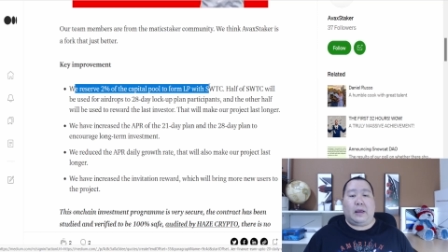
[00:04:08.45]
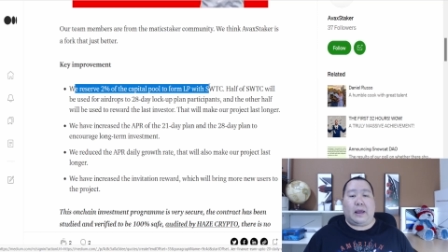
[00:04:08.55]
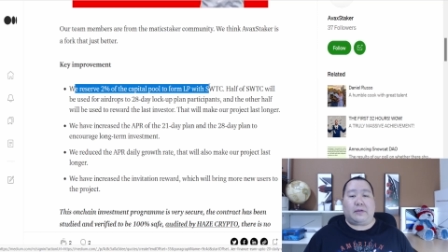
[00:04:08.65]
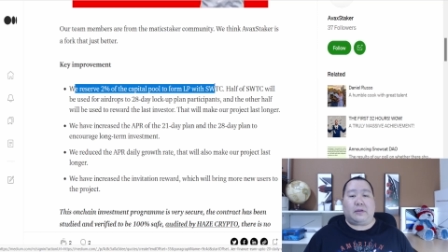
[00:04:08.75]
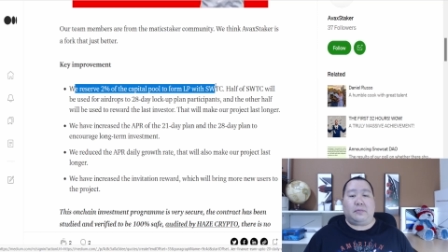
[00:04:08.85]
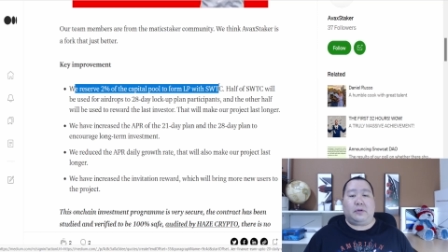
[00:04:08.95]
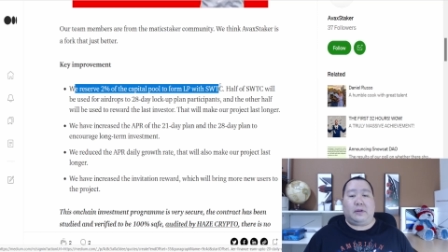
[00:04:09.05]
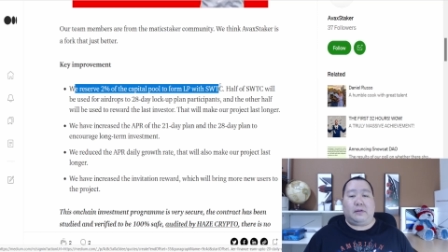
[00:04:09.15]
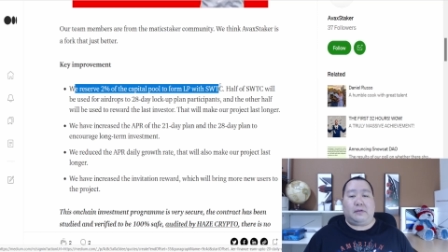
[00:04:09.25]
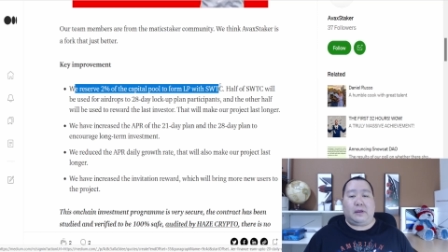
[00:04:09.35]

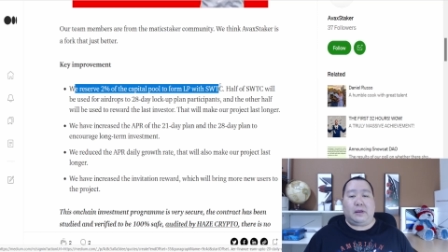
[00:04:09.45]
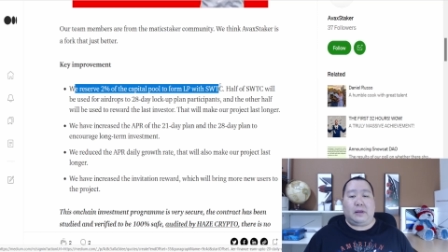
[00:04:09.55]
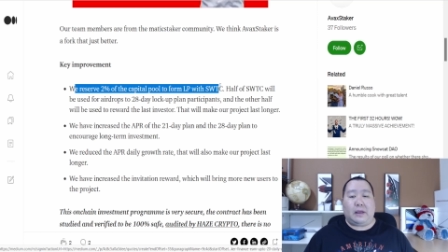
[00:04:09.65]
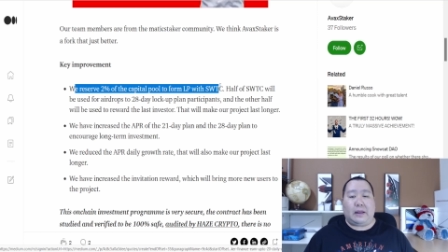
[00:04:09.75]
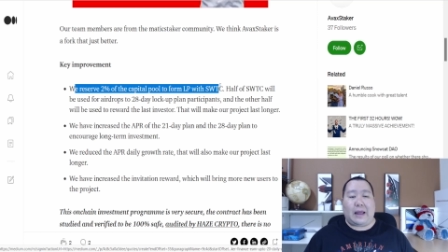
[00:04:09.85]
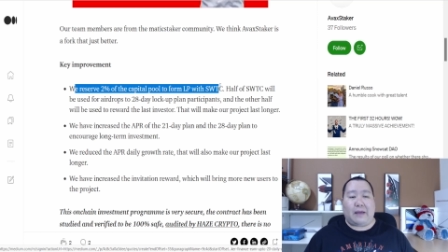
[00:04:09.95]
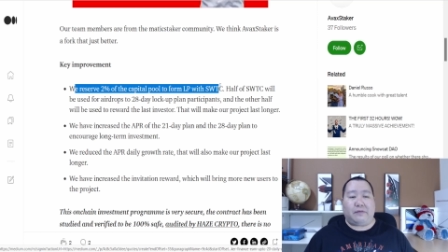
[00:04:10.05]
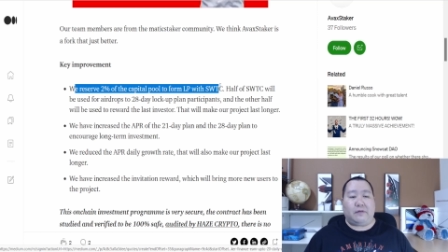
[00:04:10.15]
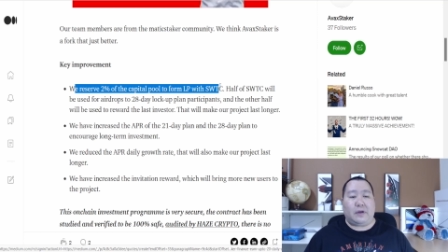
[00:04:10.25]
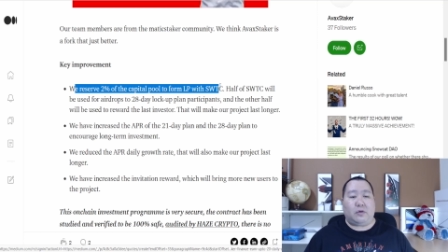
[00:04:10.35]
SWTC and
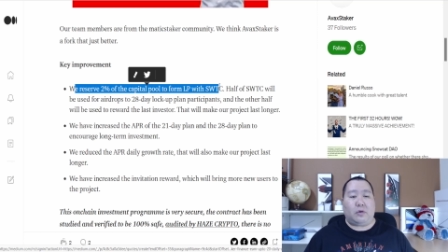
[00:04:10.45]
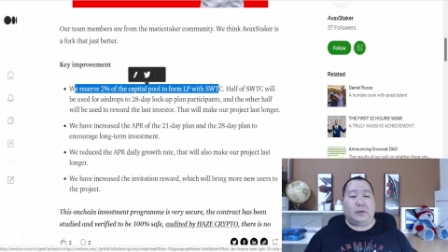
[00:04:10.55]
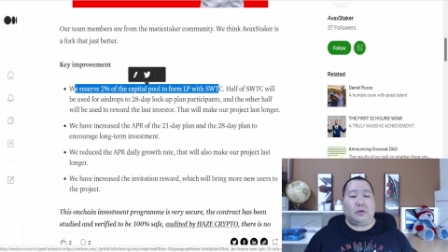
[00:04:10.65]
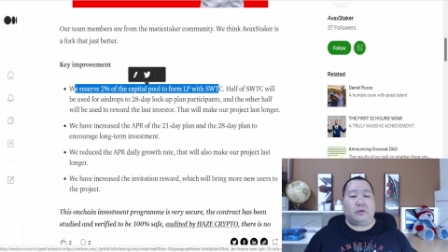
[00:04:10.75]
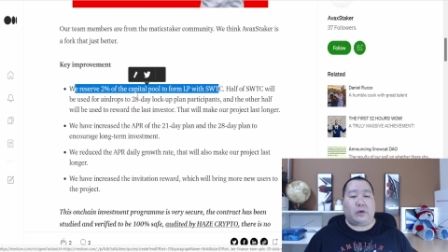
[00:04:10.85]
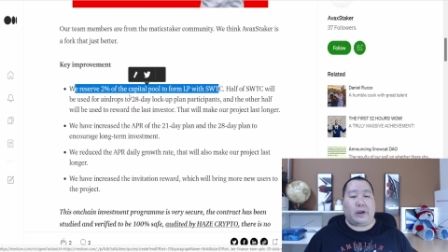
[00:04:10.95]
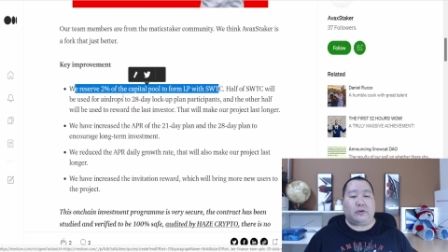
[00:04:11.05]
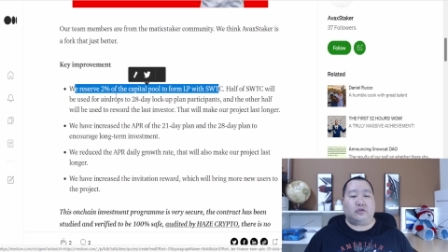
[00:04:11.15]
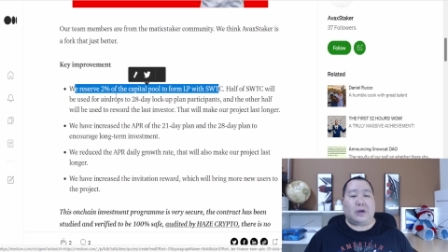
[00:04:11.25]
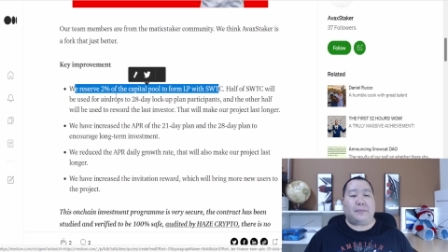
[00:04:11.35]
half of it will be used for
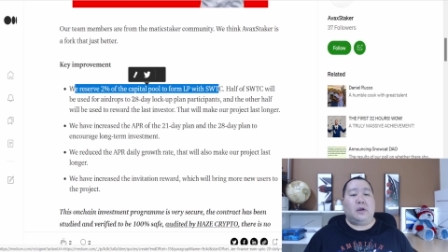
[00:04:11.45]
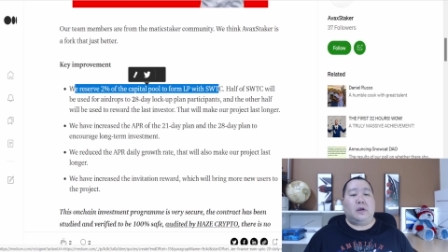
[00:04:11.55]
airdrops